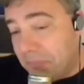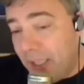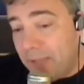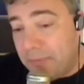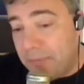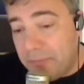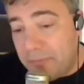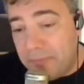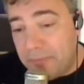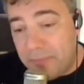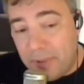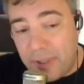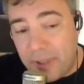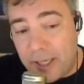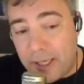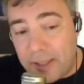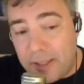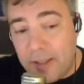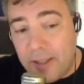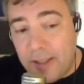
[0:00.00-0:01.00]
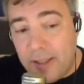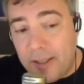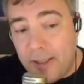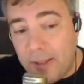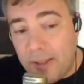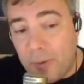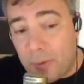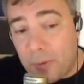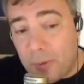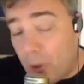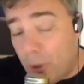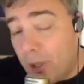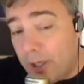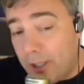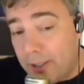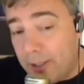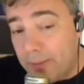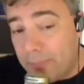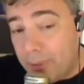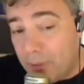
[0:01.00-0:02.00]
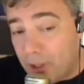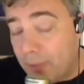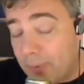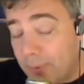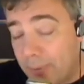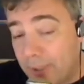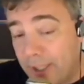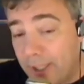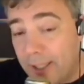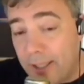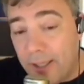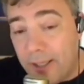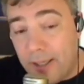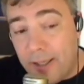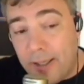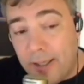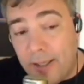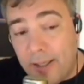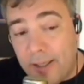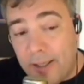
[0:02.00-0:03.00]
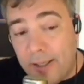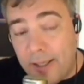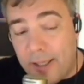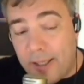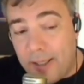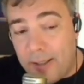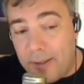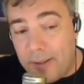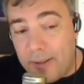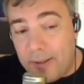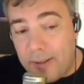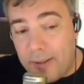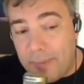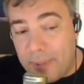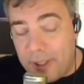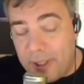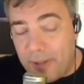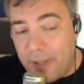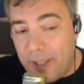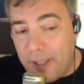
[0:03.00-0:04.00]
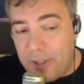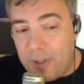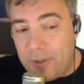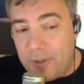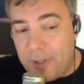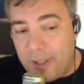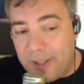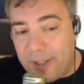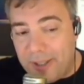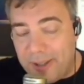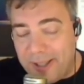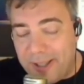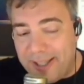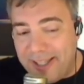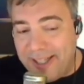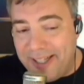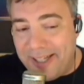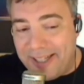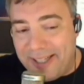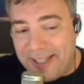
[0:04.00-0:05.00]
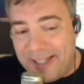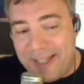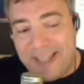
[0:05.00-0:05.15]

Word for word: you know, okay, it will work probably. Uh, but there are issues here. The, the thing that